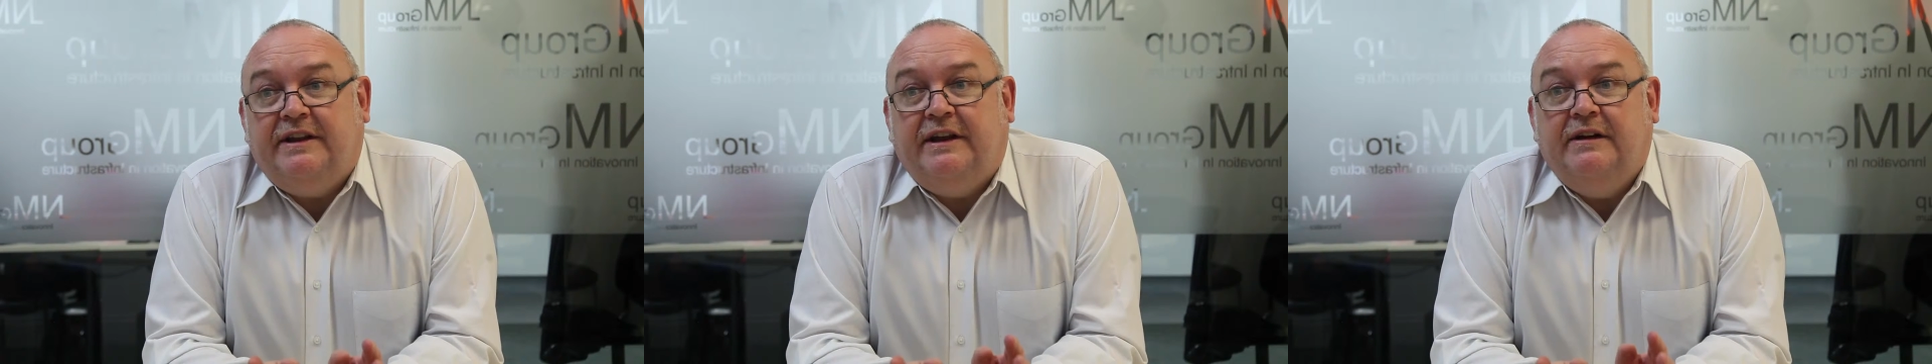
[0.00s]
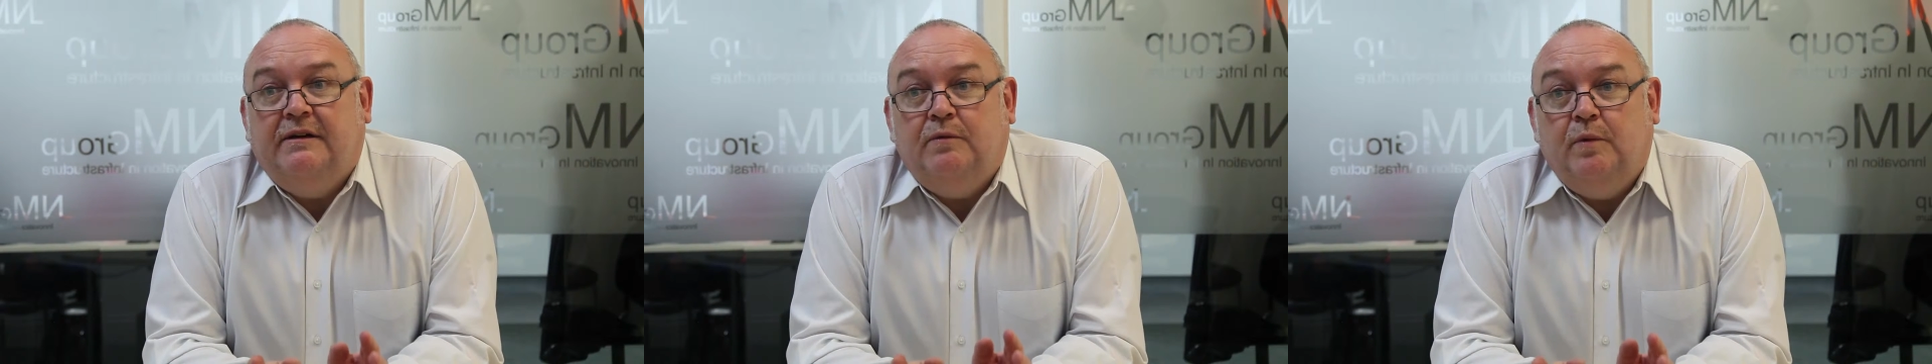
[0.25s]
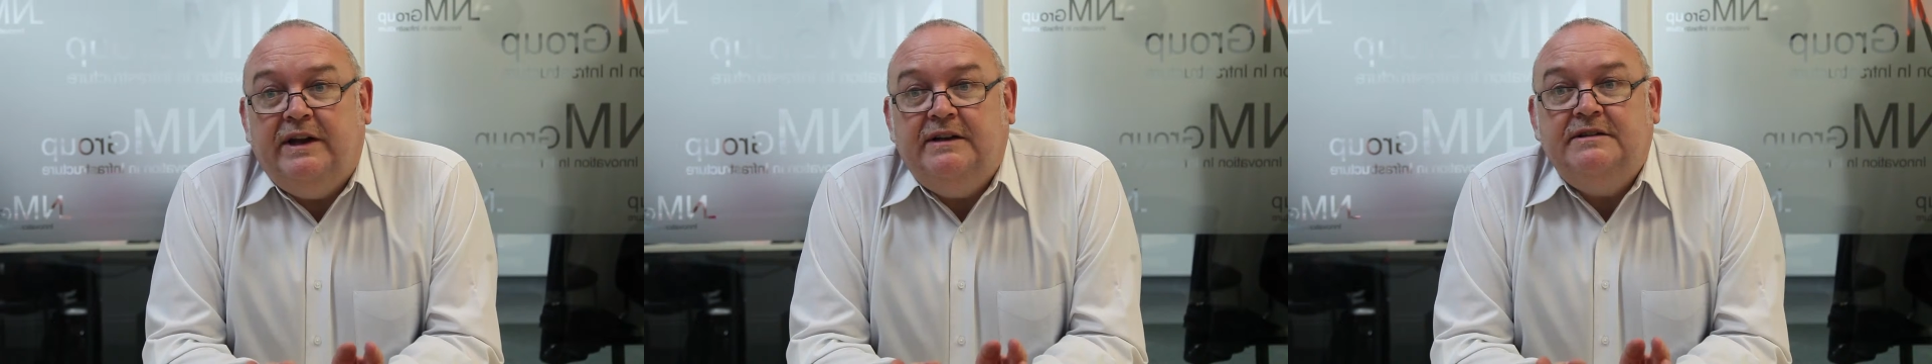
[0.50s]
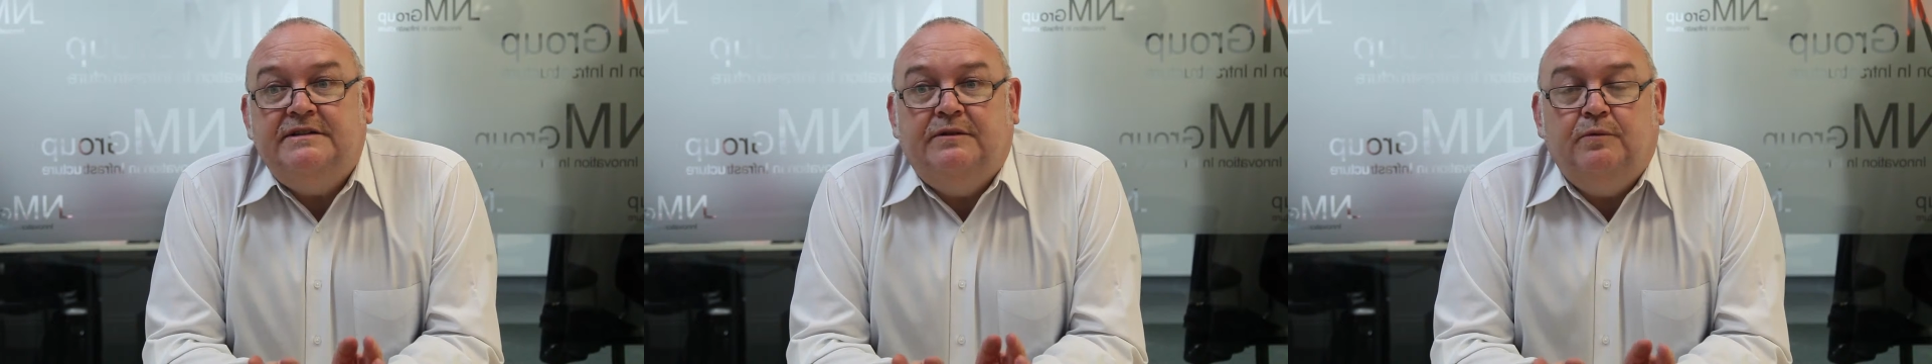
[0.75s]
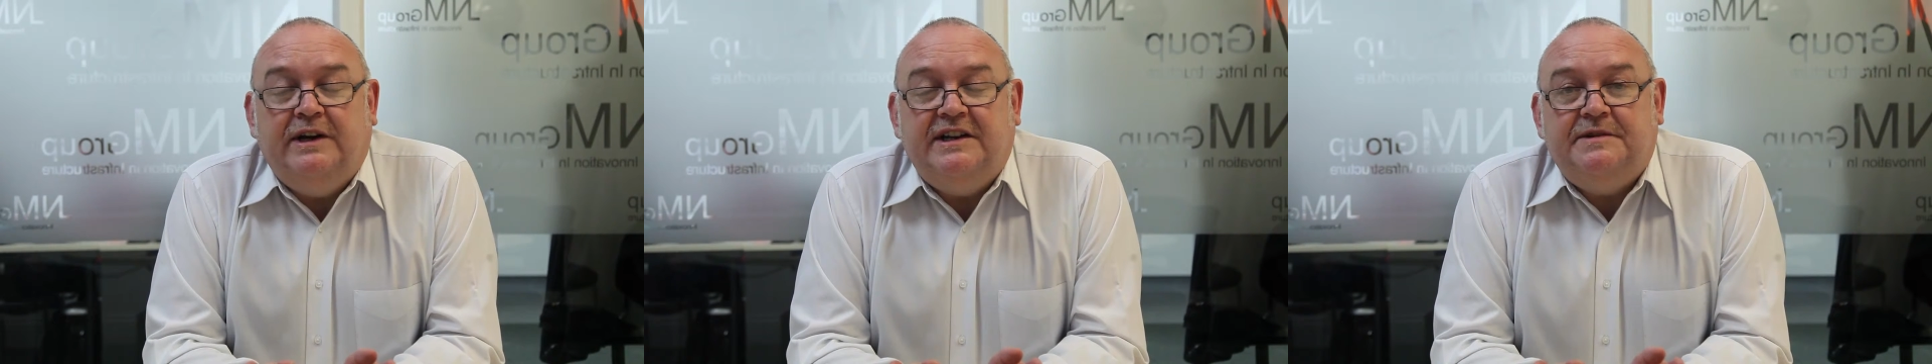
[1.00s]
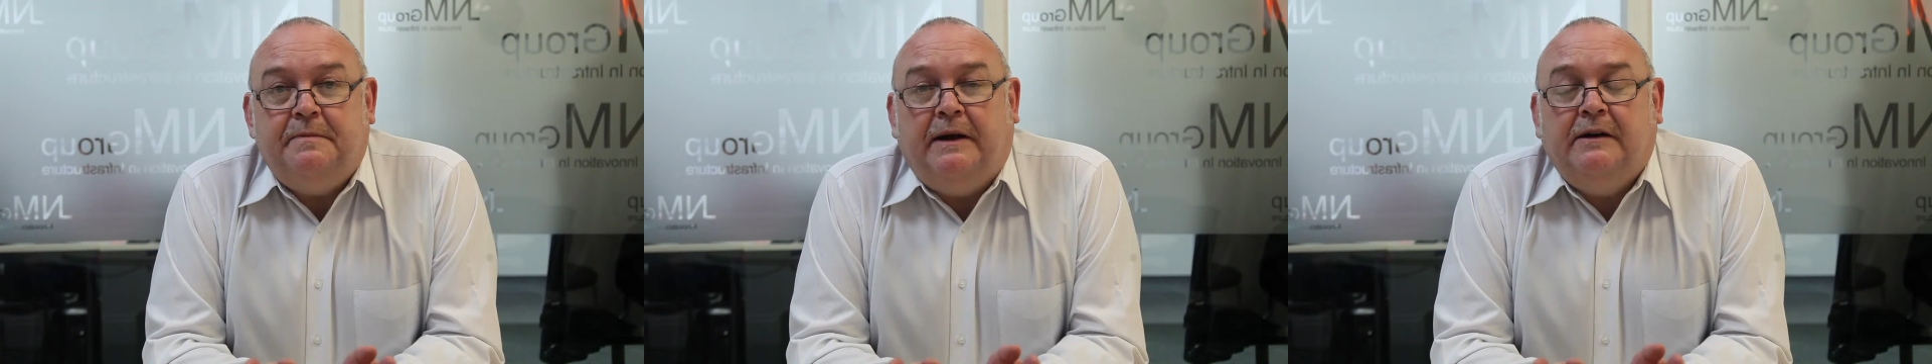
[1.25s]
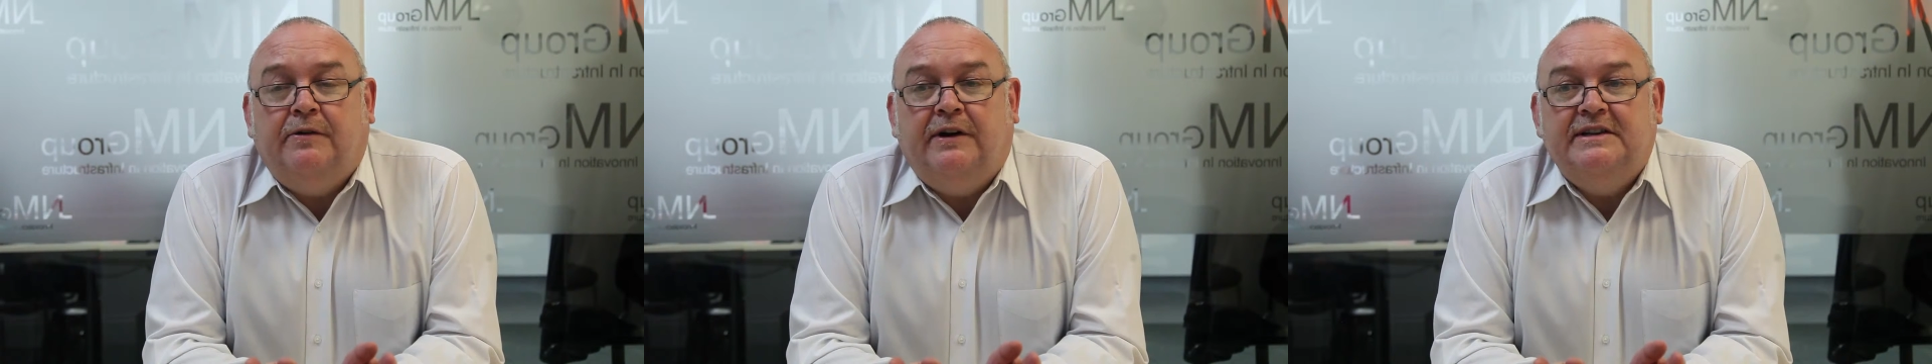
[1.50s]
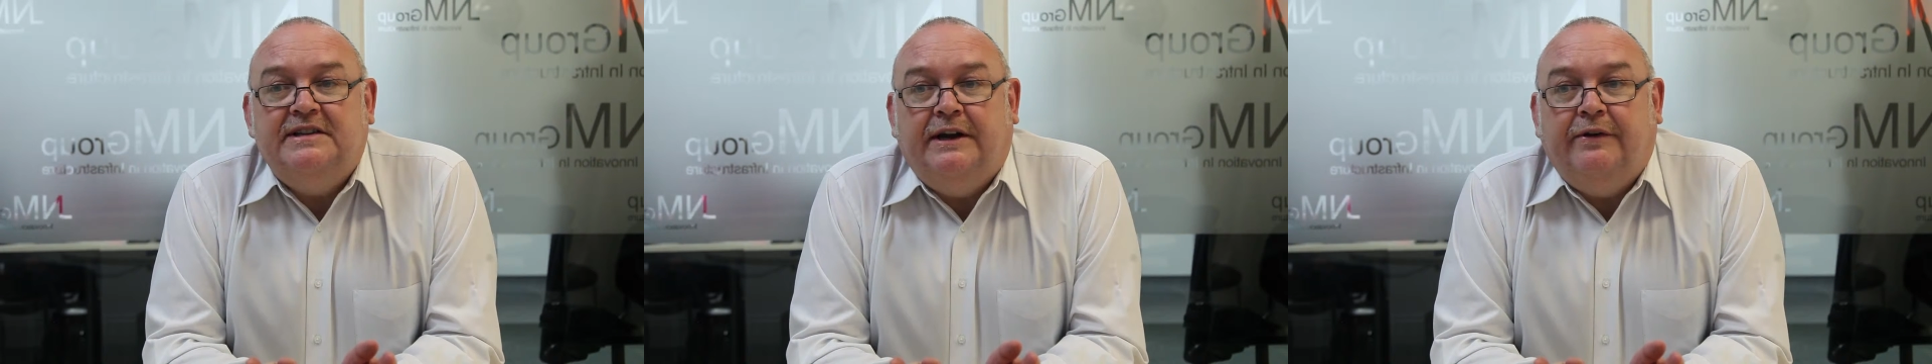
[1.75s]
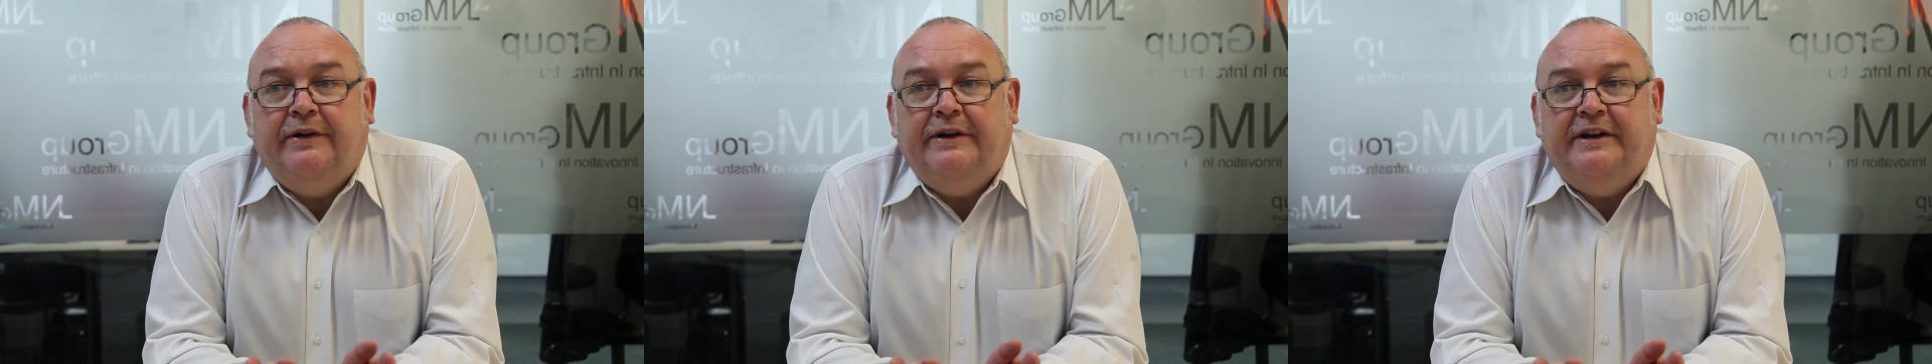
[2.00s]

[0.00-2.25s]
the wind and weight span criteria